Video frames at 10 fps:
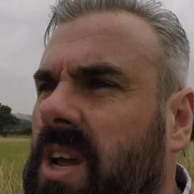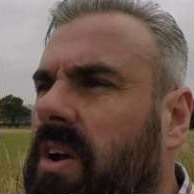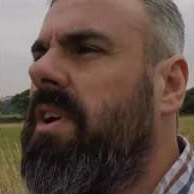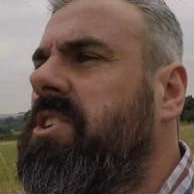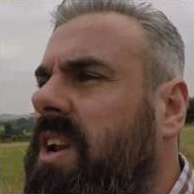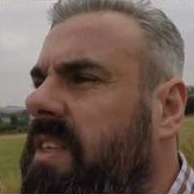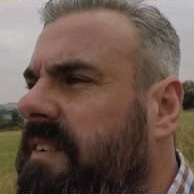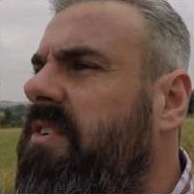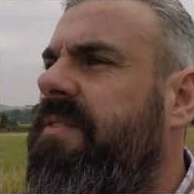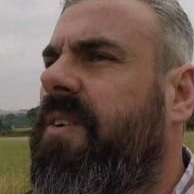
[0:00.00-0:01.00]
Originally, the
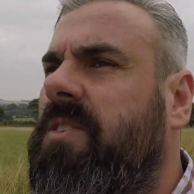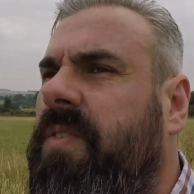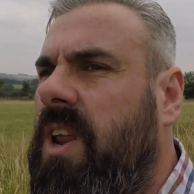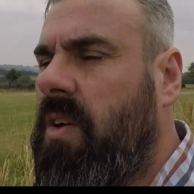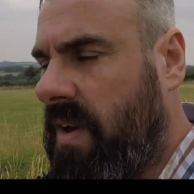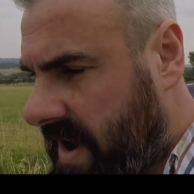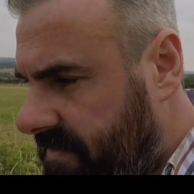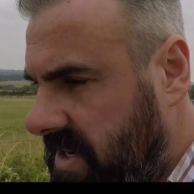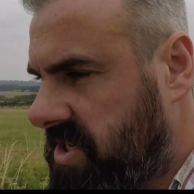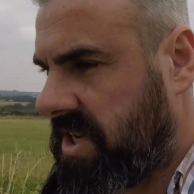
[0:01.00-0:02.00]
very first video that I ever
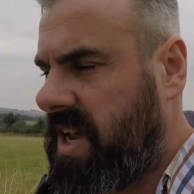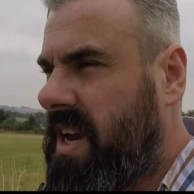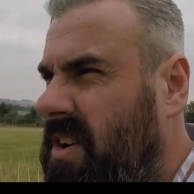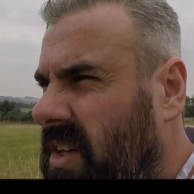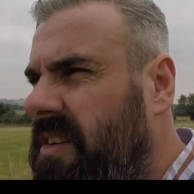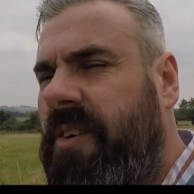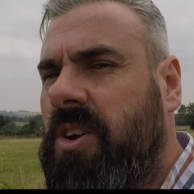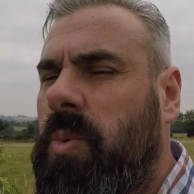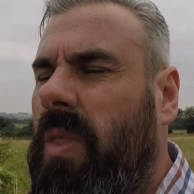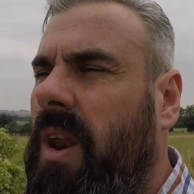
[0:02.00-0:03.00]
actually did, not the
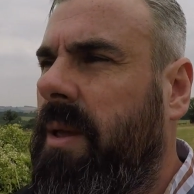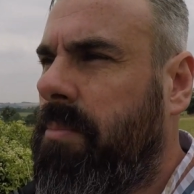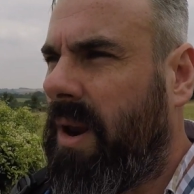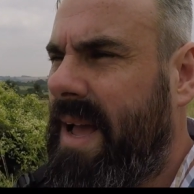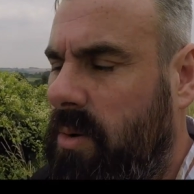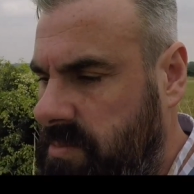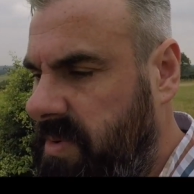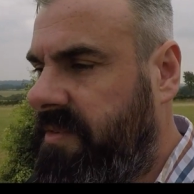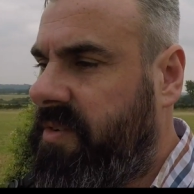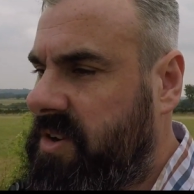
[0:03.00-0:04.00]
first one that I put out, but
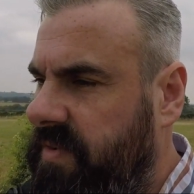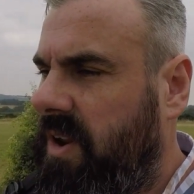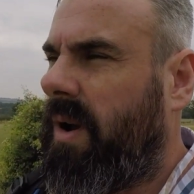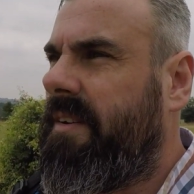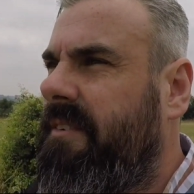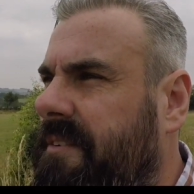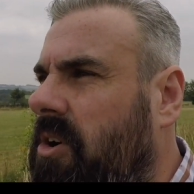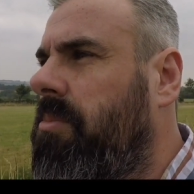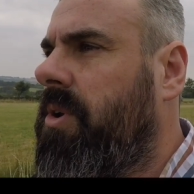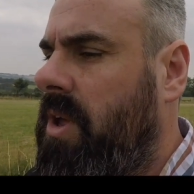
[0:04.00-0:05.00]
the first video I ever
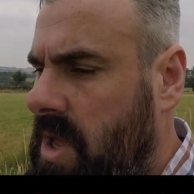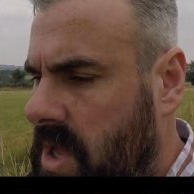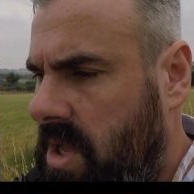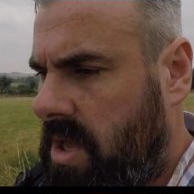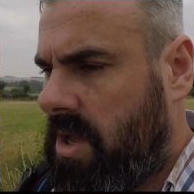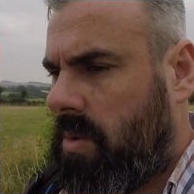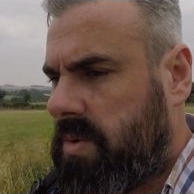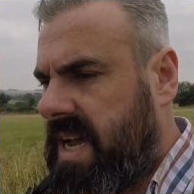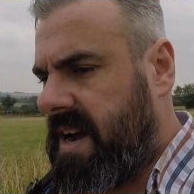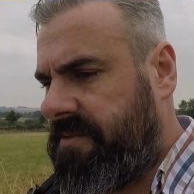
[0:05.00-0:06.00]
filmed,
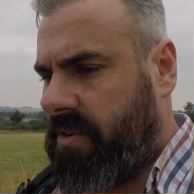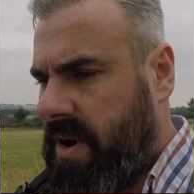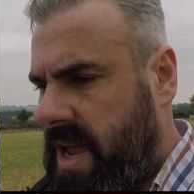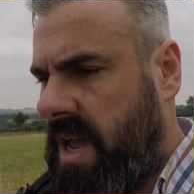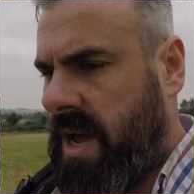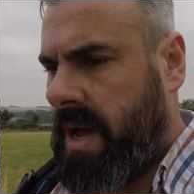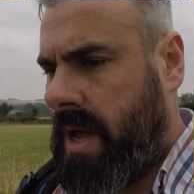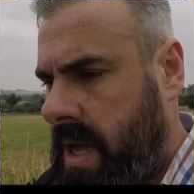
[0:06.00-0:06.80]
was after a